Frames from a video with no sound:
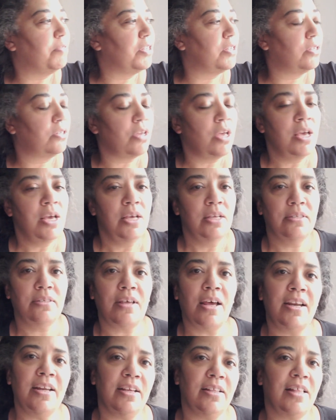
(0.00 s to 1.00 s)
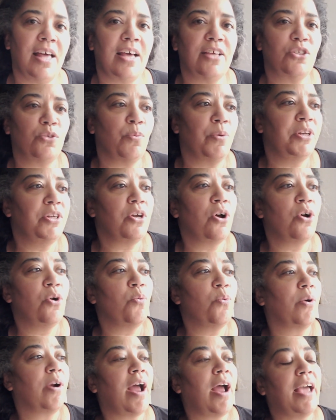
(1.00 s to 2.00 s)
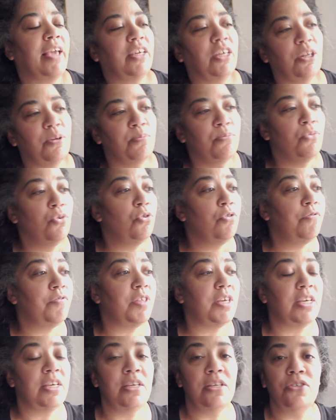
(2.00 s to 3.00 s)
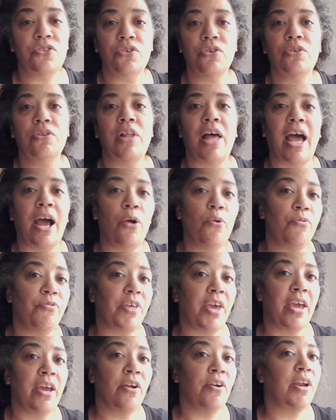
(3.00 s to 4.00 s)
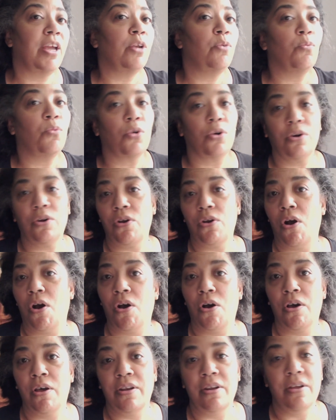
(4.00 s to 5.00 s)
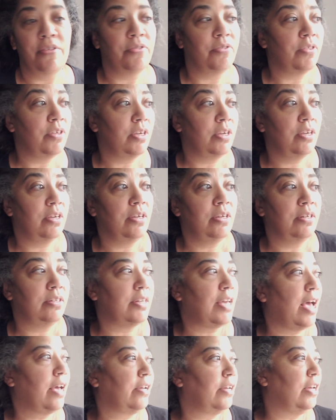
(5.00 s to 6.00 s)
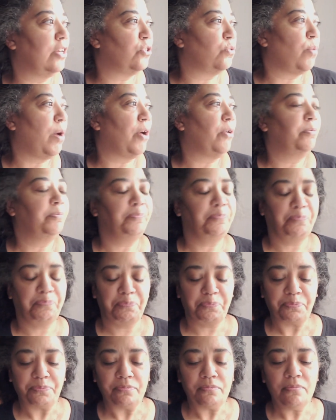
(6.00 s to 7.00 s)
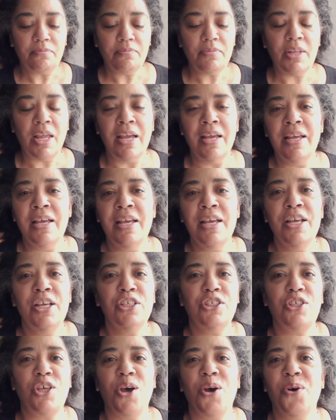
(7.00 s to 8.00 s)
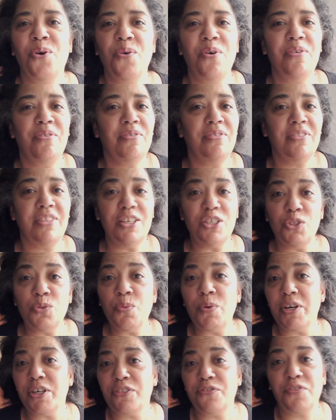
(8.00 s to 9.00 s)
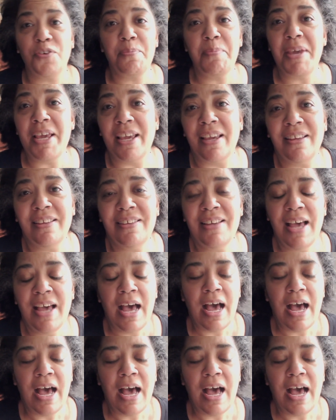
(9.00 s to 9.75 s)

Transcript: this sliding glass window where I can move the easel out there and work on the deck as well. So this works for me.